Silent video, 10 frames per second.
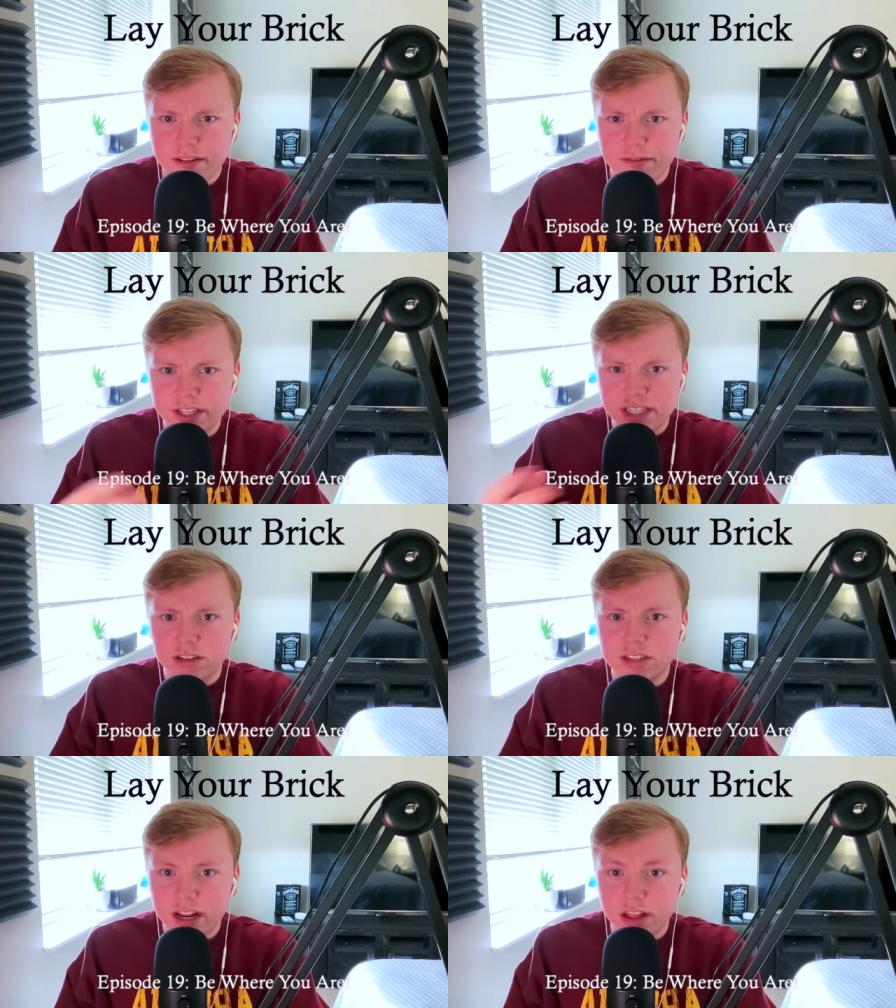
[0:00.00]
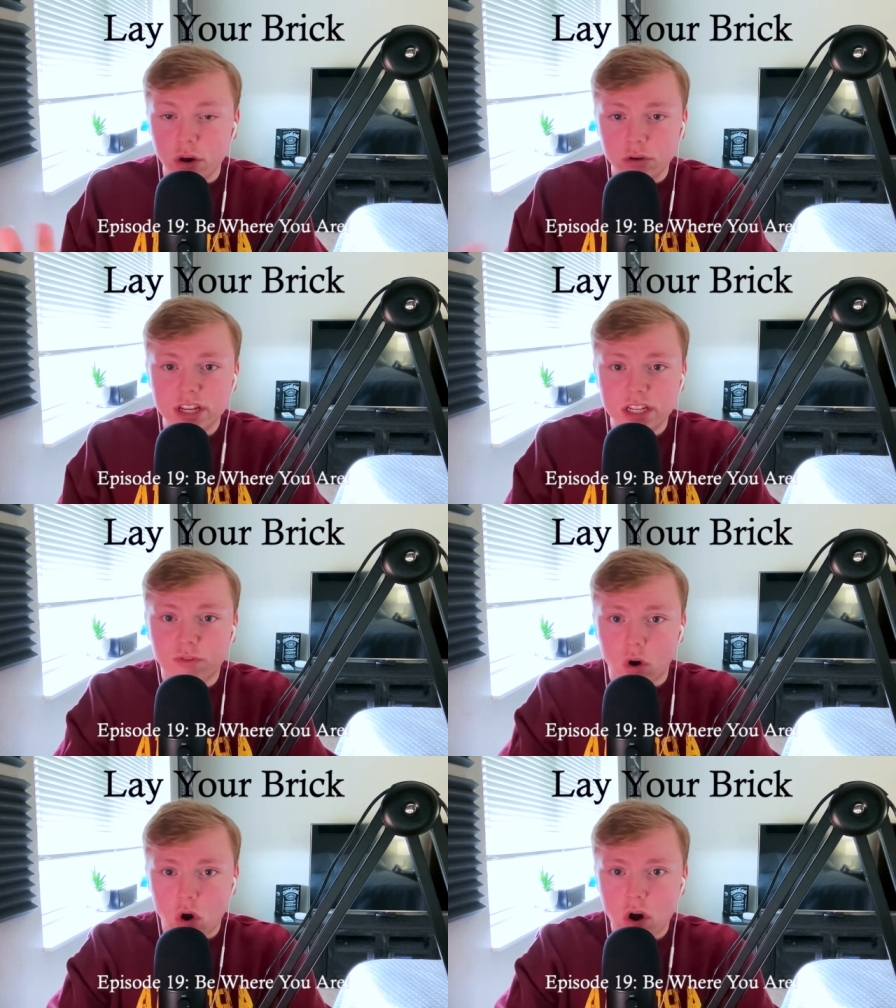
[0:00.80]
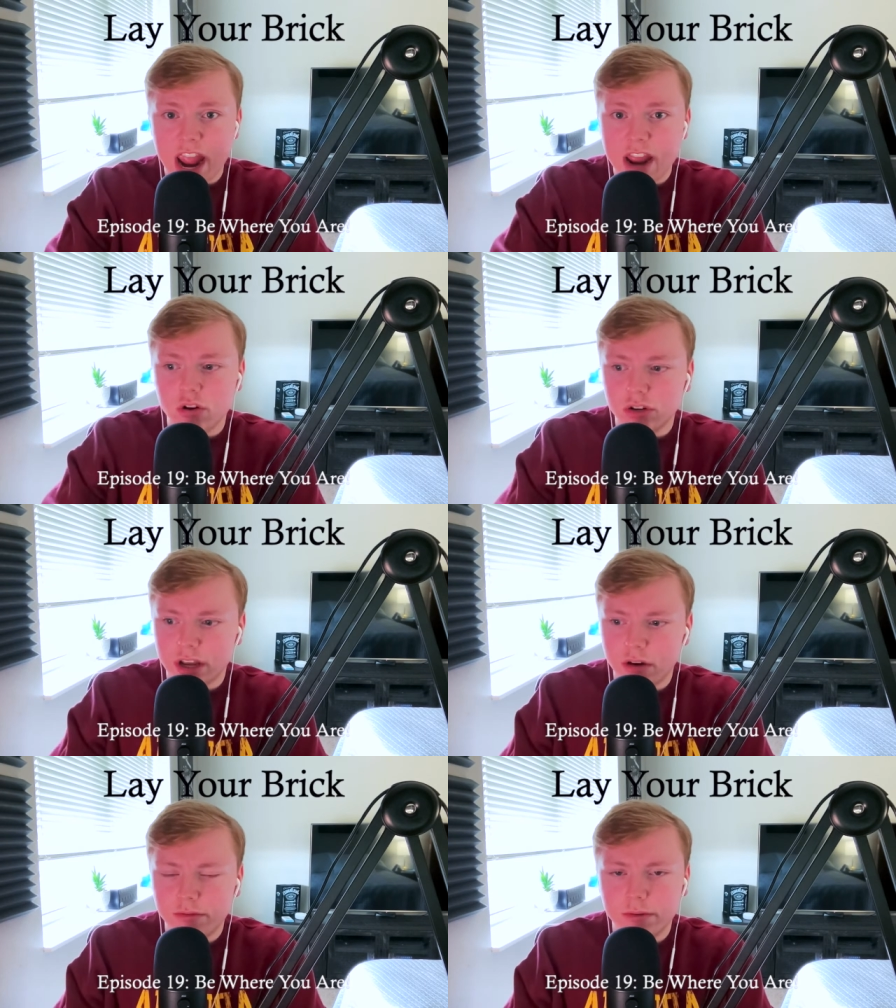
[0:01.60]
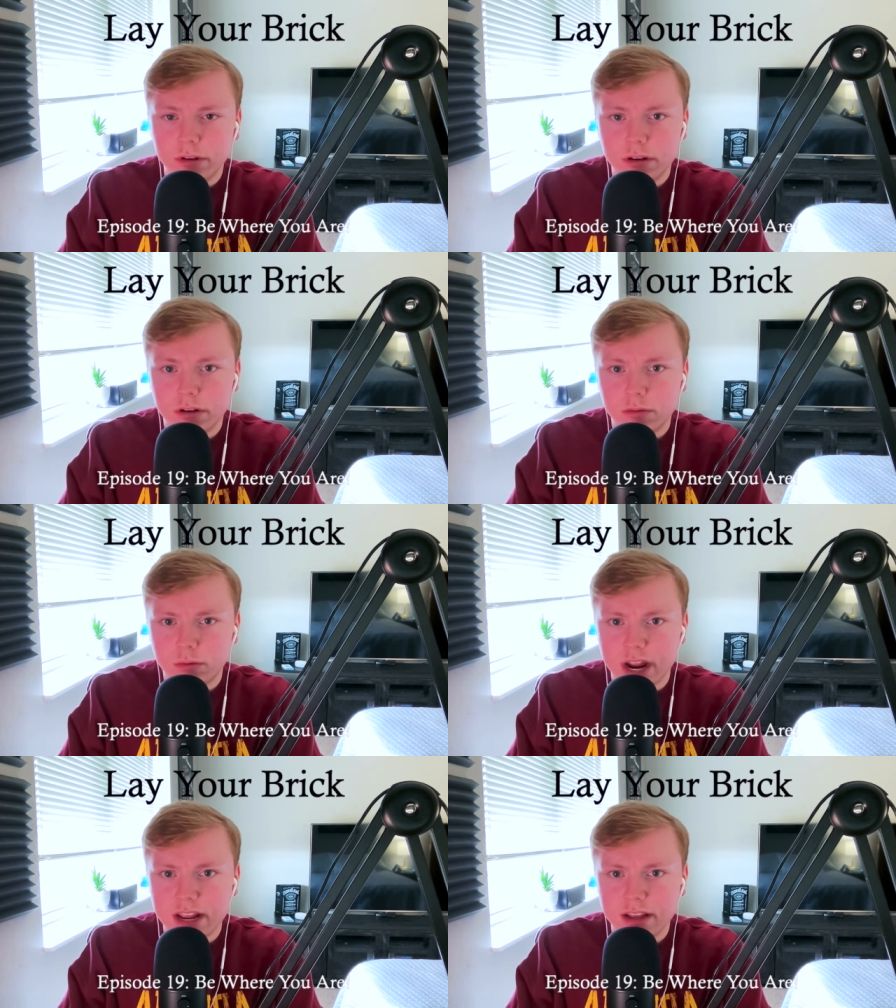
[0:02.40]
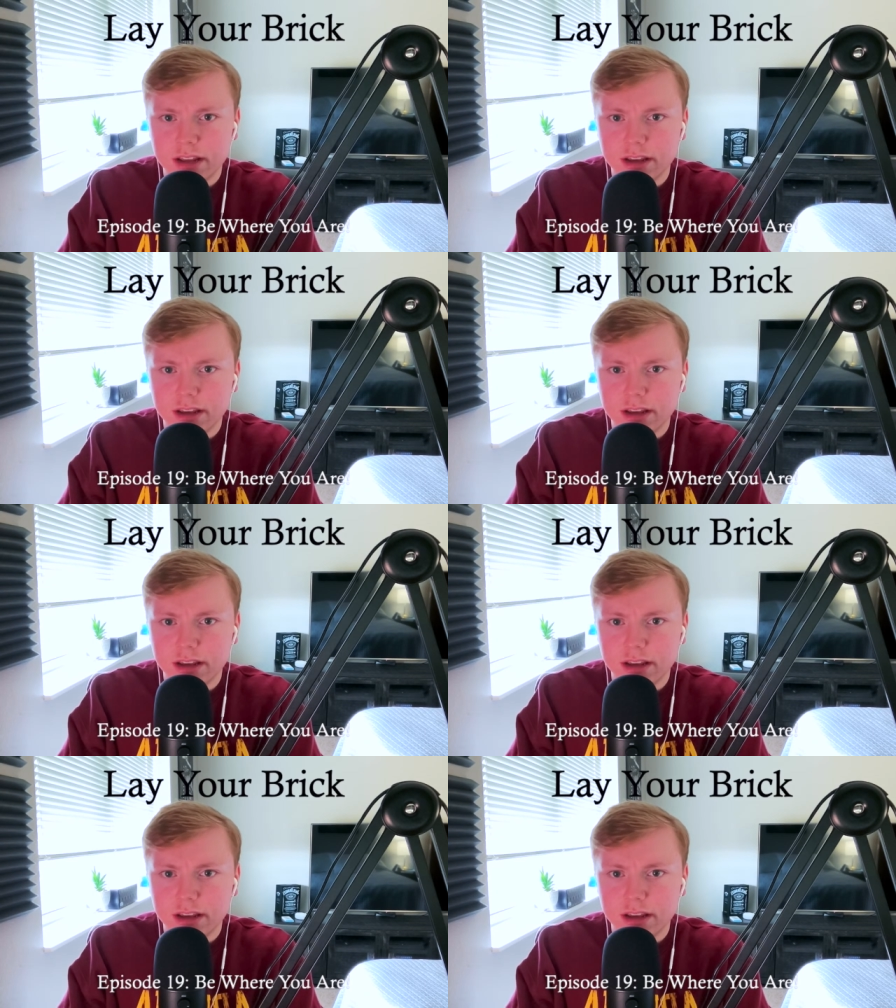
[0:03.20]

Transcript: facilitated those needs for her and yourself, right?